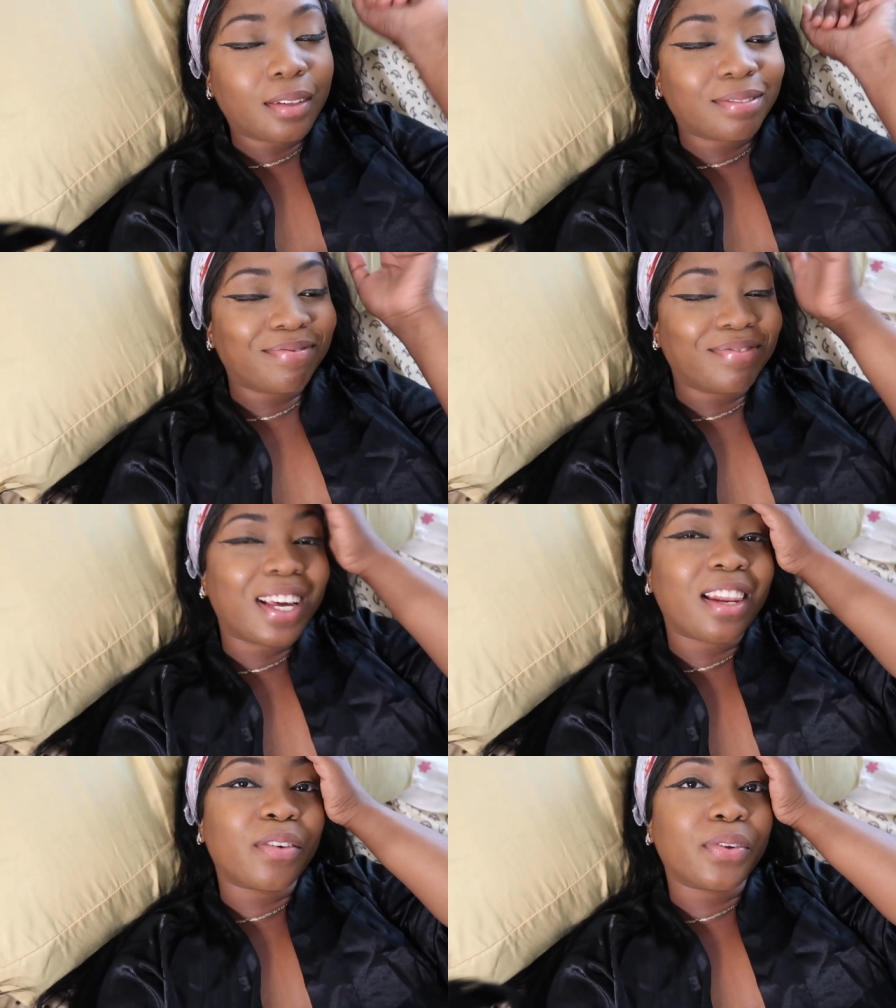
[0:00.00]
i
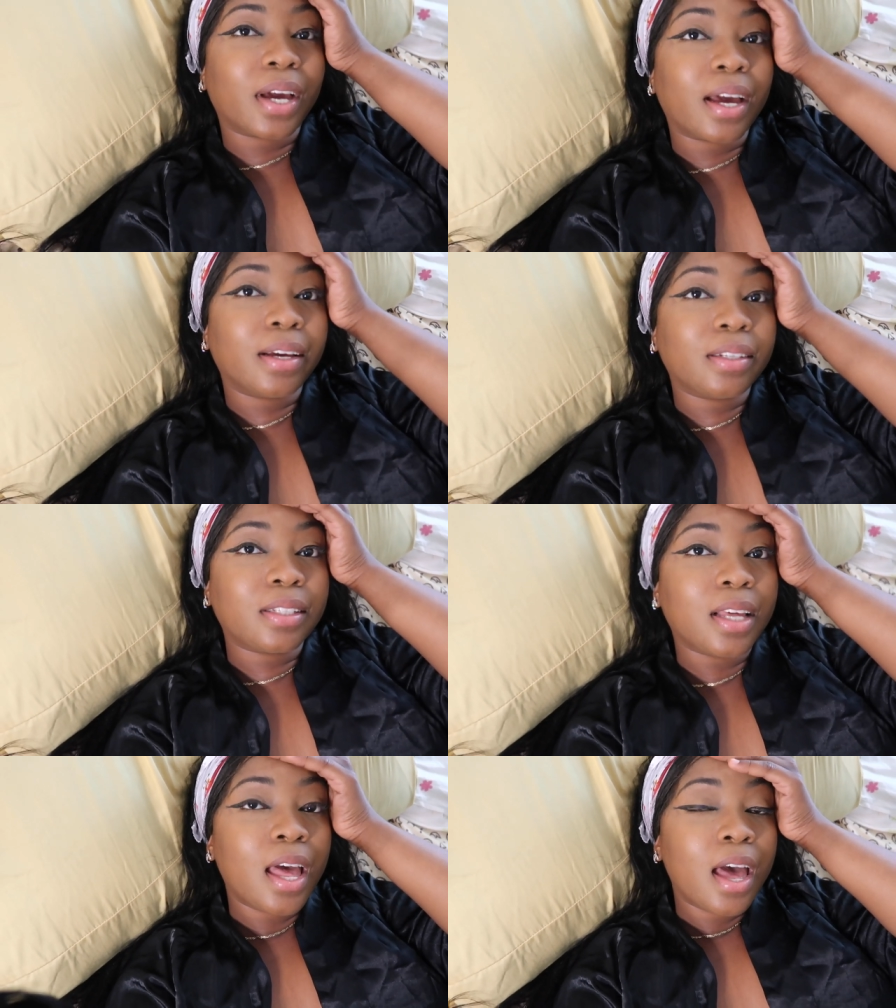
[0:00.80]
love you
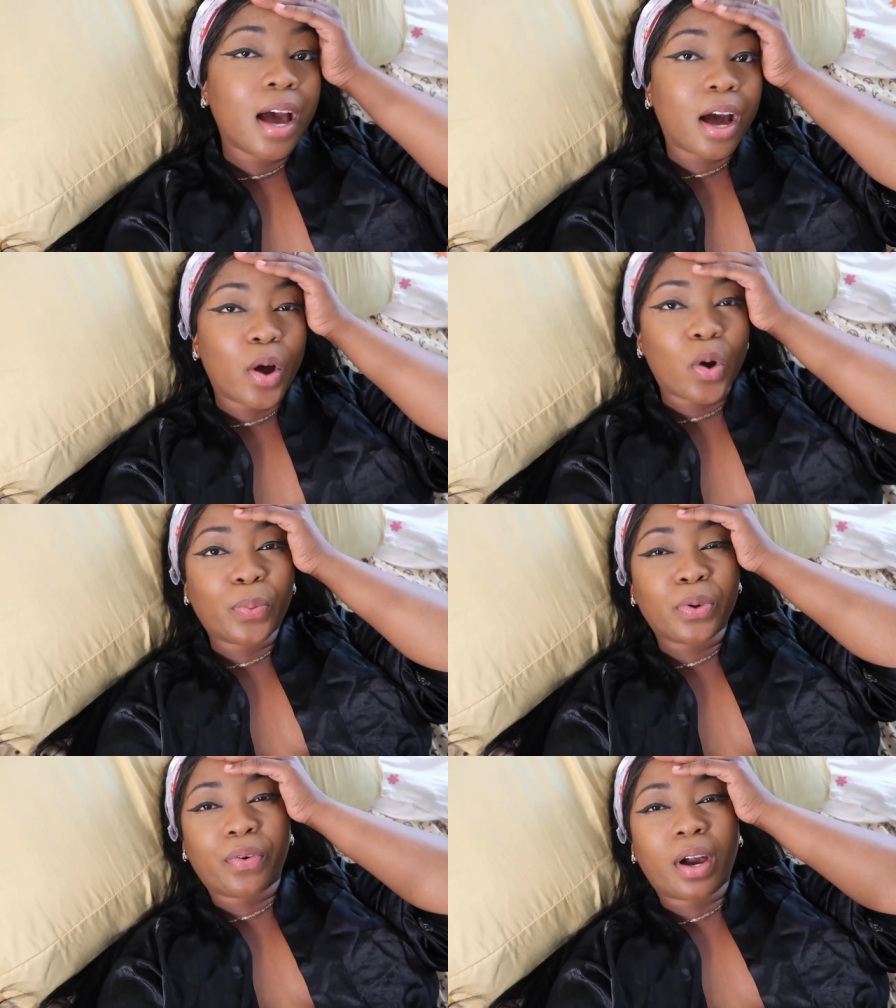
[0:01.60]
guys i
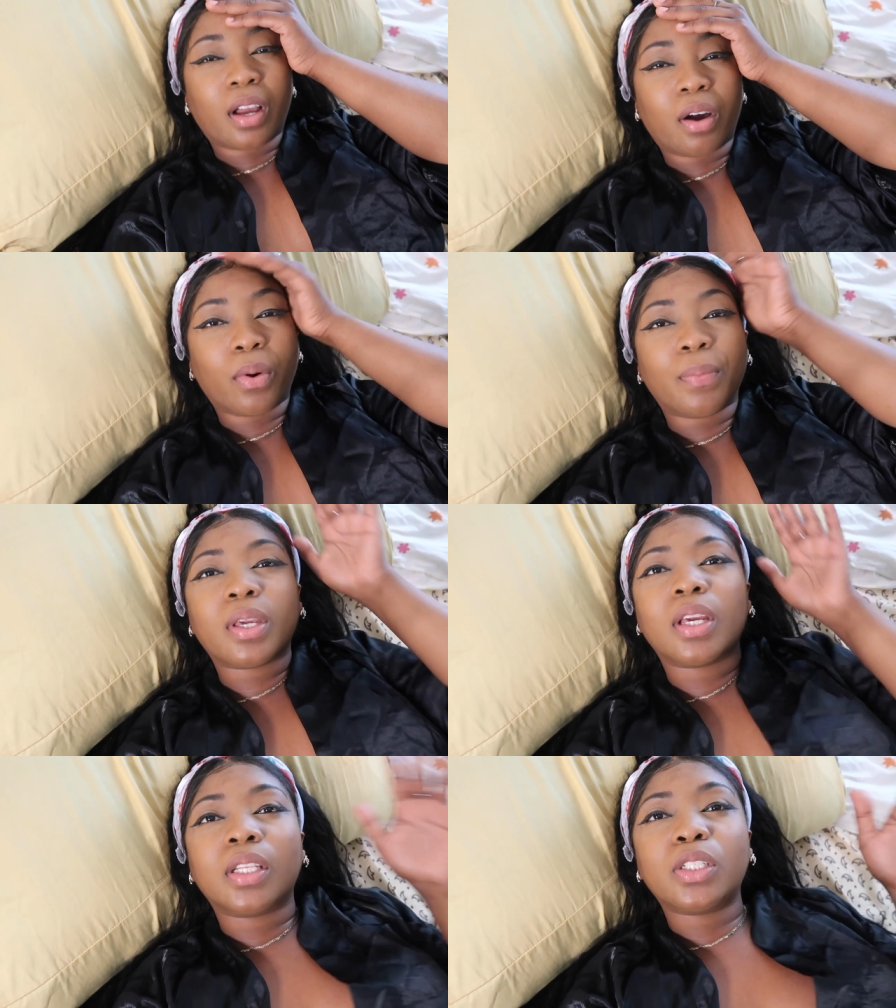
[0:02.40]
hope you rock out with
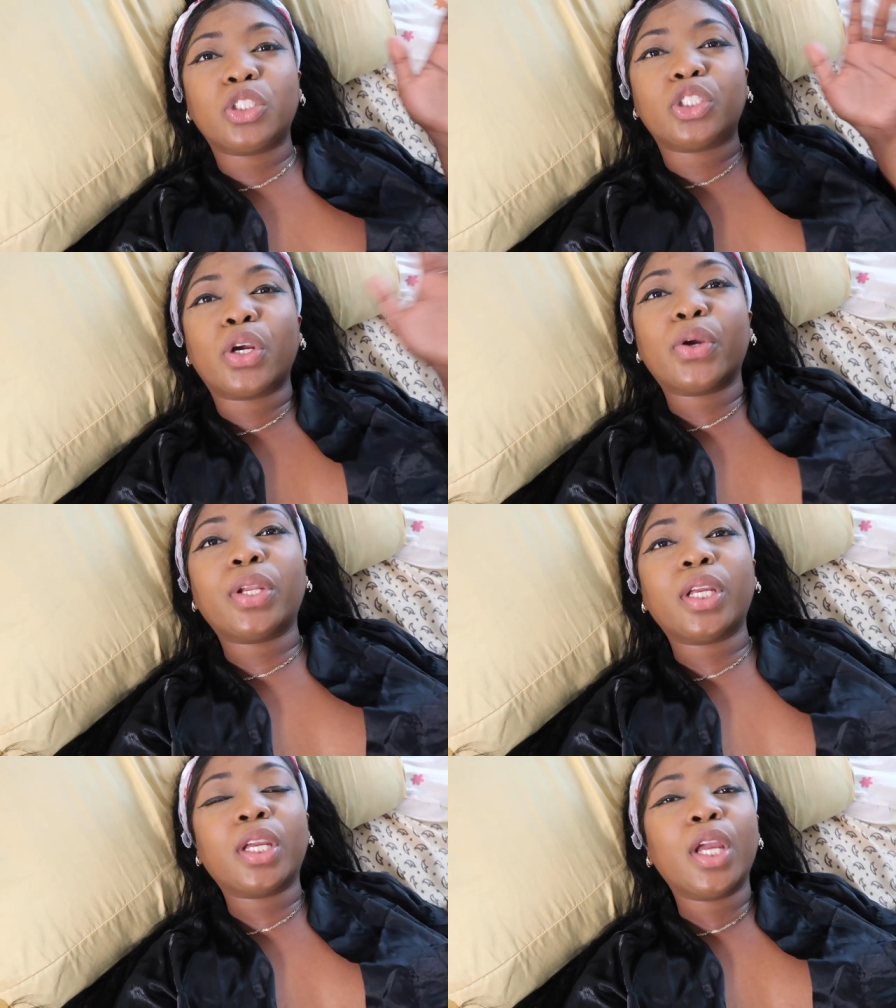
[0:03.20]
me in this
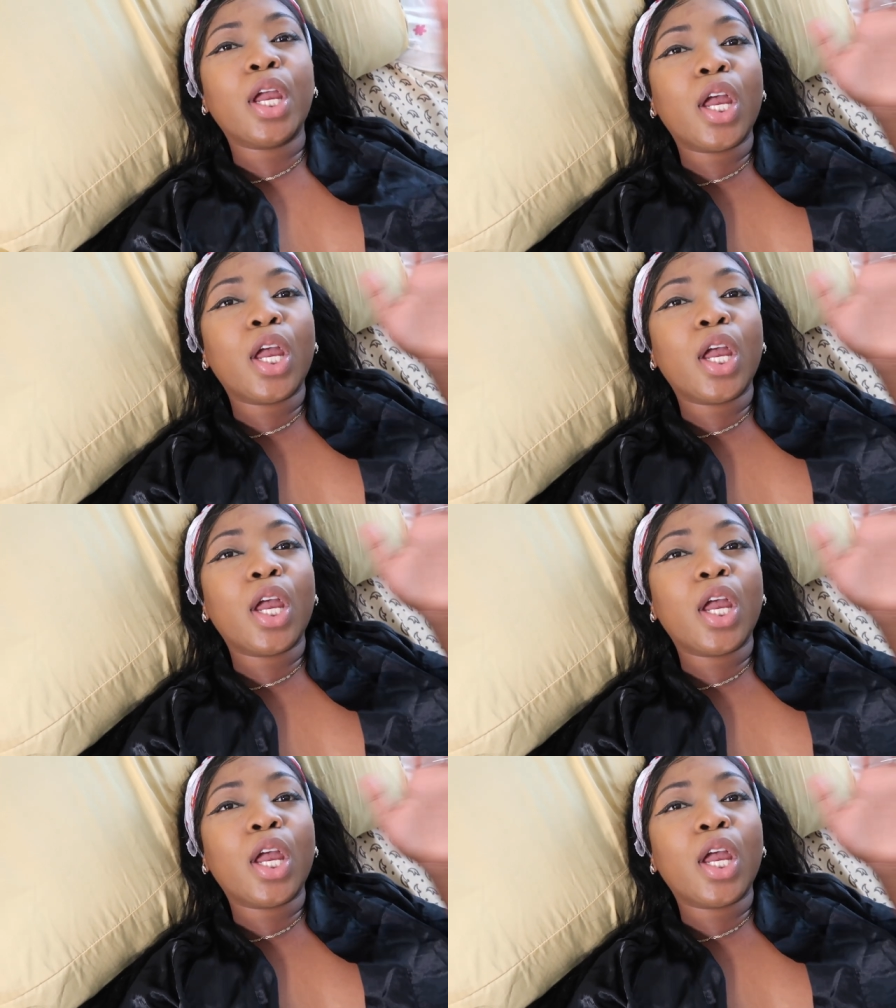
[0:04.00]
journey